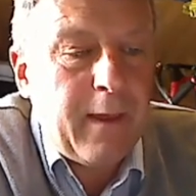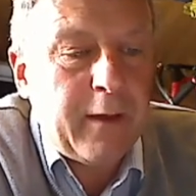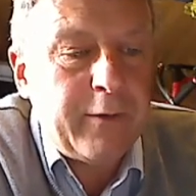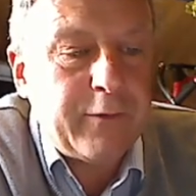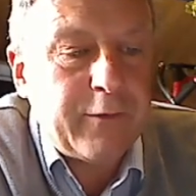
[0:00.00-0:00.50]

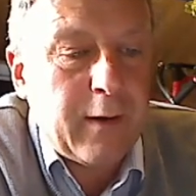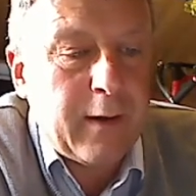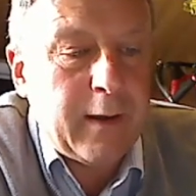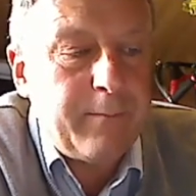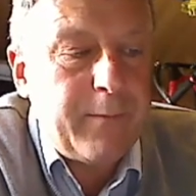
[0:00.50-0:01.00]
I
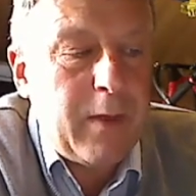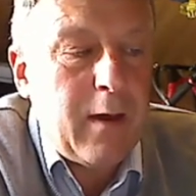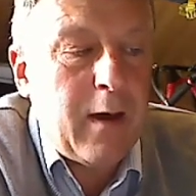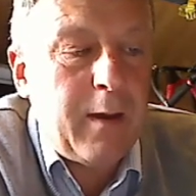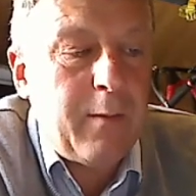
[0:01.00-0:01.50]
sigh.
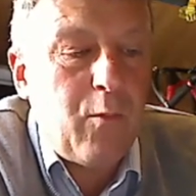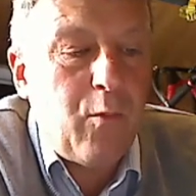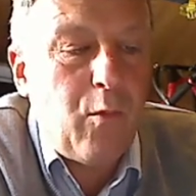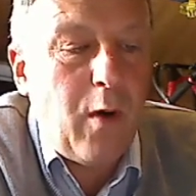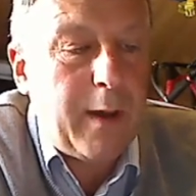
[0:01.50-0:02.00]

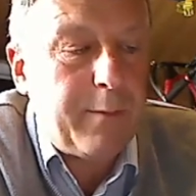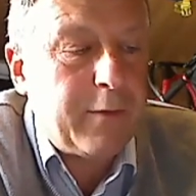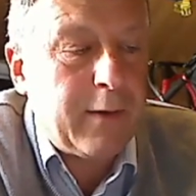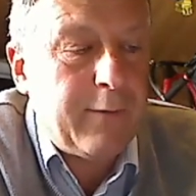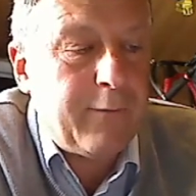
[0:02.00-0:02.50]
I'm
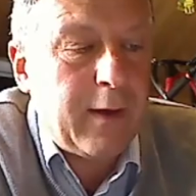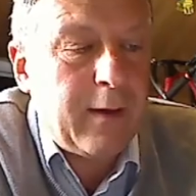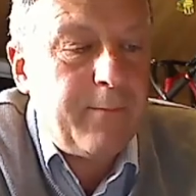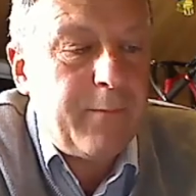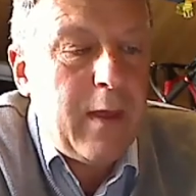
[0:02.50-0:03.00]
wiped,
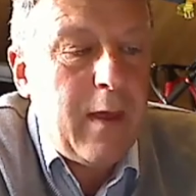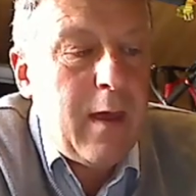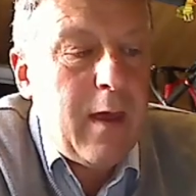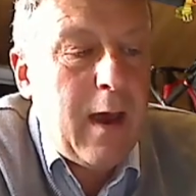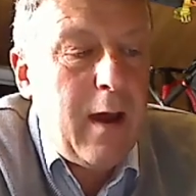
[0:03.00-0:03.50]
Olivia.
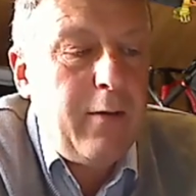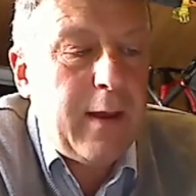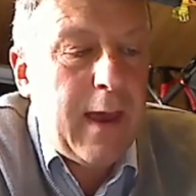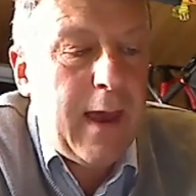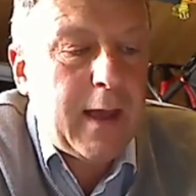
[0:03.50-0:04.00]
How
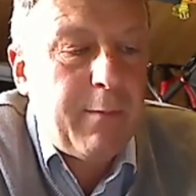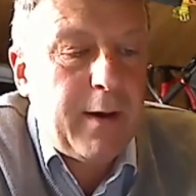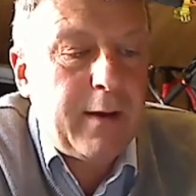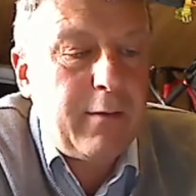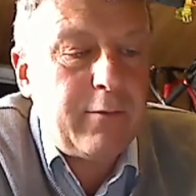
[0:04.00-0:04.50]
the heck am
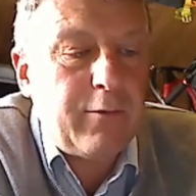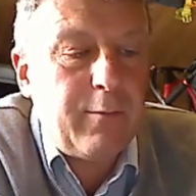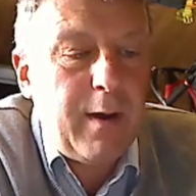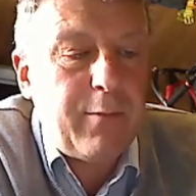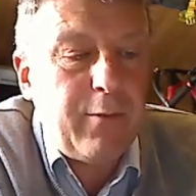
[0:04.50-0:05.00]
I going to
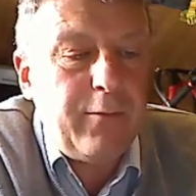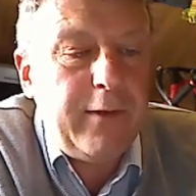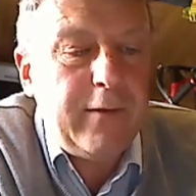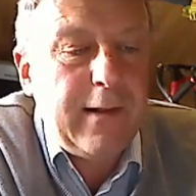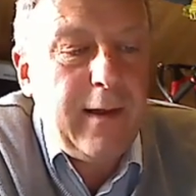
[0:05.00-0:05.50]
remember all
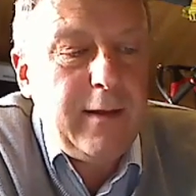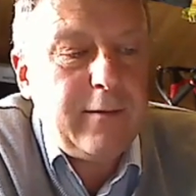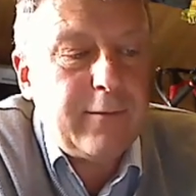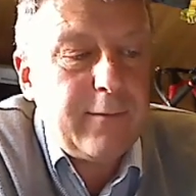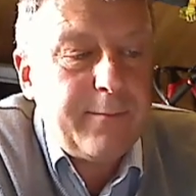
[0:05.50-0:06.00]
these
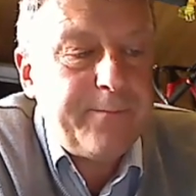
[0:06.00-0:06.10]
lines?